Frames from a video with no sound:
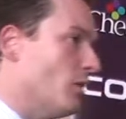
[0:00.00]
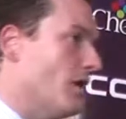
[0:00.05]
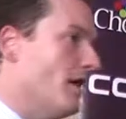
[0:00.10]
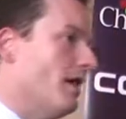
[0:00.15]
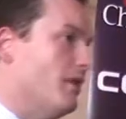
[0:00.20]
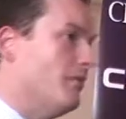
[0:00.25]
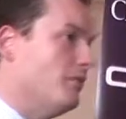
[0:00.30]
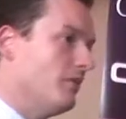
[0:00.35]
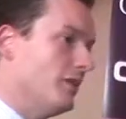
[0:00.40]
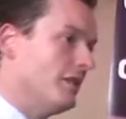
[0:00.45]

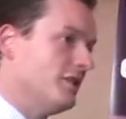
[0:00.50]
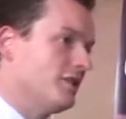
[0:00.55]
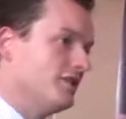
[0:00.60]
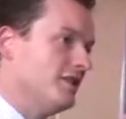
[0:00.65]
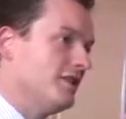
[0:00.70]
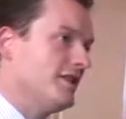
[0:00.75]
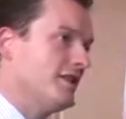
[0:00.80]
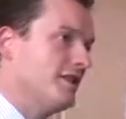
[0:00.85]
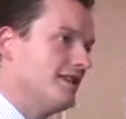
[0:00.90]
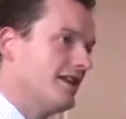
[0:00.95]
where the
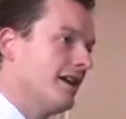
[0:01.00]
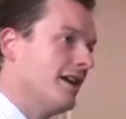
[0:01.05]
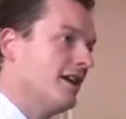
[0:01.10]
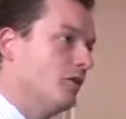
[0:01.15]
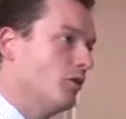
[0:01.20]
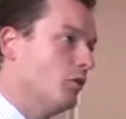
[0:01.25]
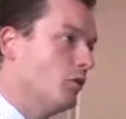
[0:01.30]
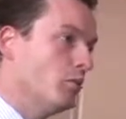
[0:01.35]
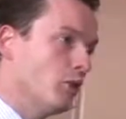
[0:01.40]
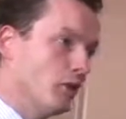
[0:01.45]
strategic
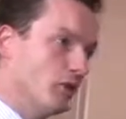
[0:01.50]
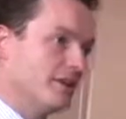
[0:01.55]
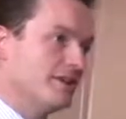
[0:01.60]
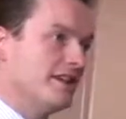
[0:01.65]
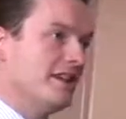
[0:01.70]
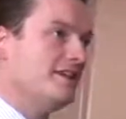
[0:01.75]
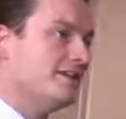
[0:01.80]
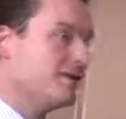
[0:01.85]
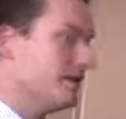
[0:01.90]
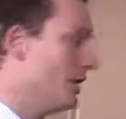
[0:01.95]
angle plugs
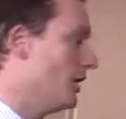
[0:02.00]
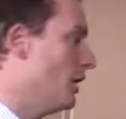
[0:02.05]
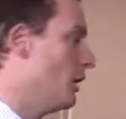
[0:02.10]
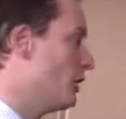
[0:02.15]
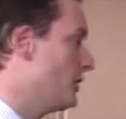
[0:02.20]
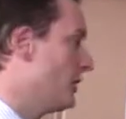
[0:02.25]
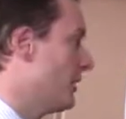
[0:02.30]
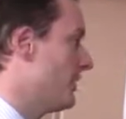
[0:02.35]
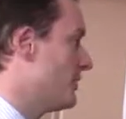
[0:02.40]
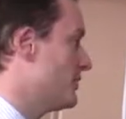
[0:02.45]
into the
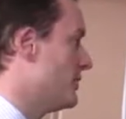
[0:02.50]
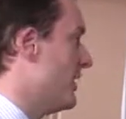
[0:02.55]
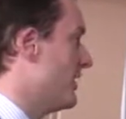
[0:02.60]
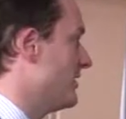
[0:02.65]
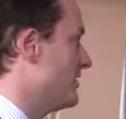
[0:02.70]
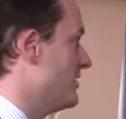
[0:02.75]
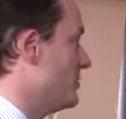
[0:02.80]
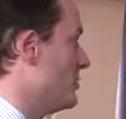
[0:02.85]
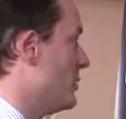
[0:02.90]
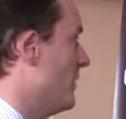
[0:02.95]
local
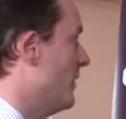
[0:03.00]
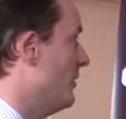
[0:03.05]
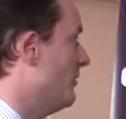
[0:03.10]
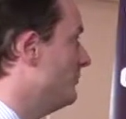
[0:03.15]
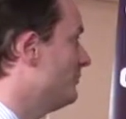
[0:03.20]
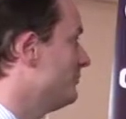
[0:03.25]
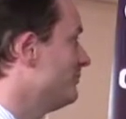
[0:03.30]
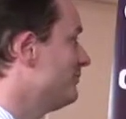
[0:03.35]
aspects as well.